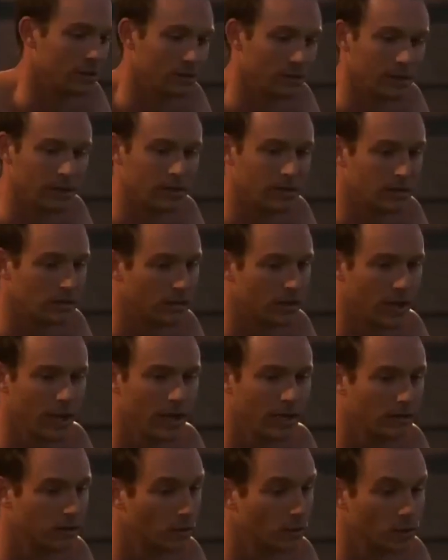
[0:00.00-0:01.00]
little Ethan.
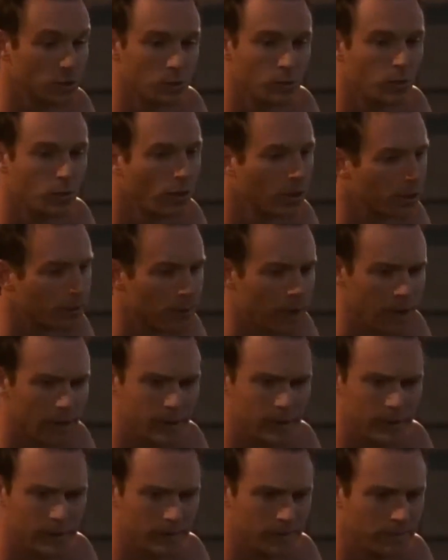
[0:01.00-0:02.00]
Hey, don't you worry
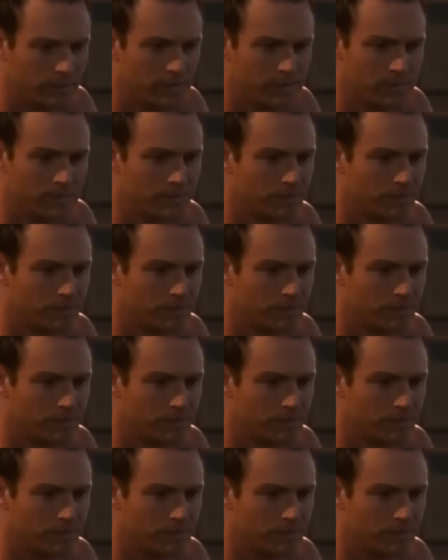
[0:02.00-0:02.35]
about him.